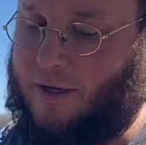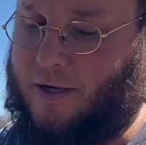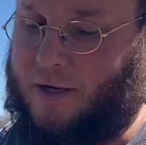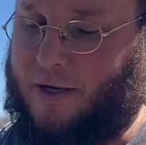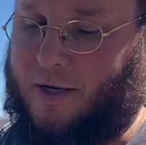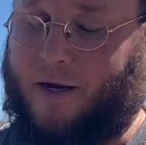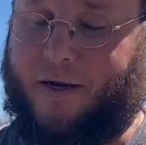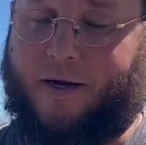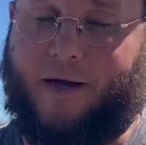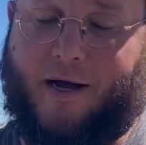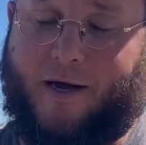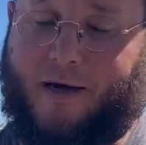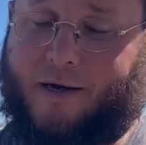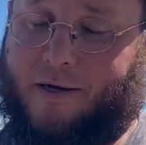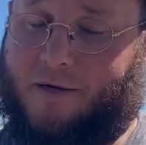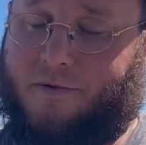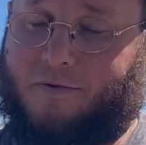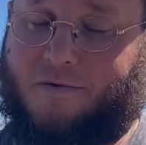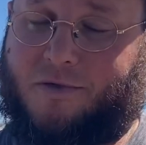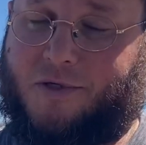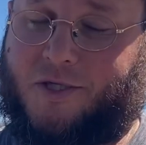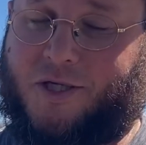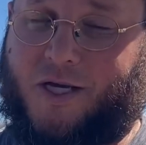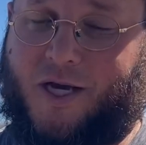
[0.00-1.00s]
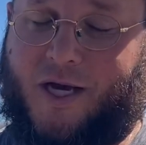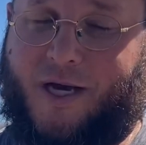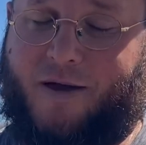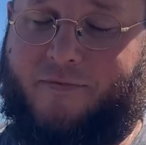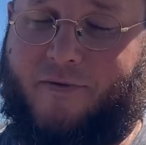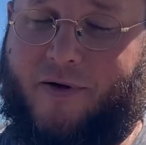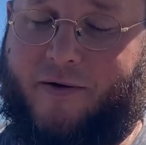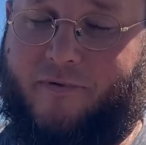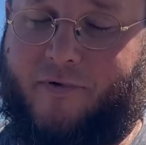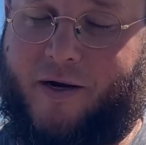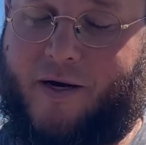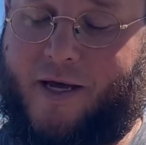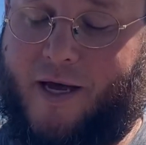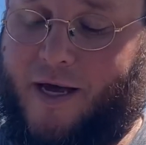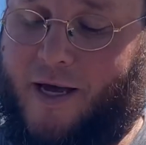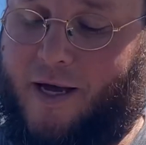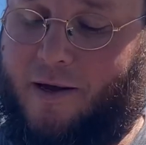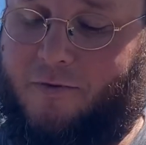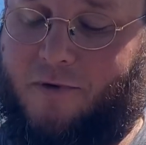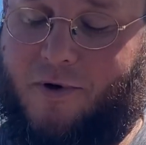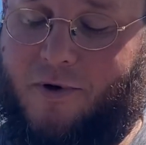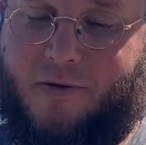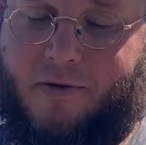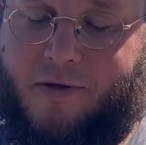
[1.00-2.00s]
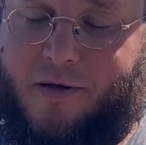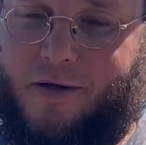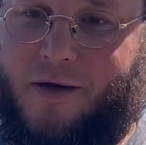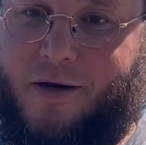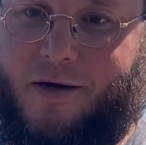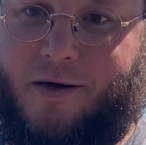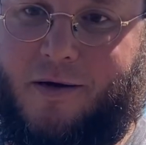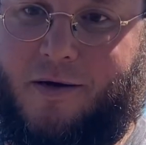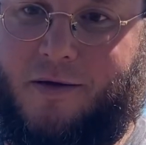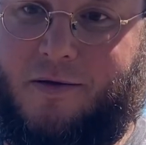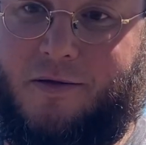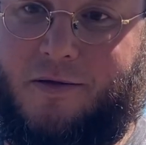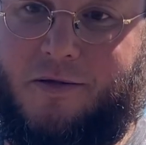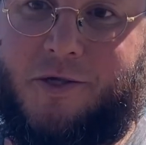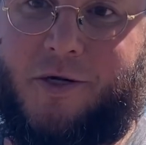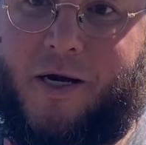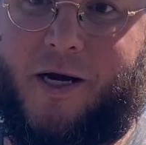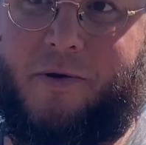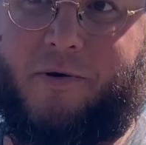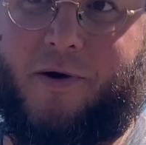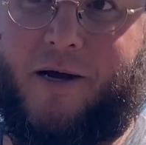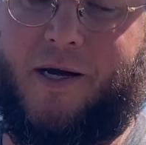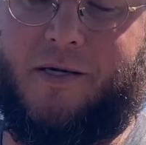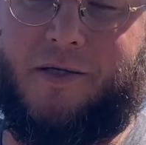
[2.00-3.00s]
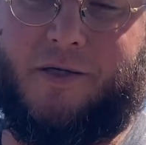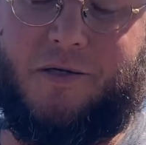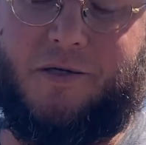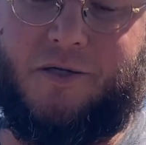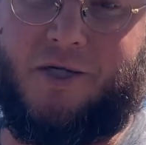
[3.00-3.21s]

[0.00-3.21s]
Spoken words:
And I shave every day with a straight razor and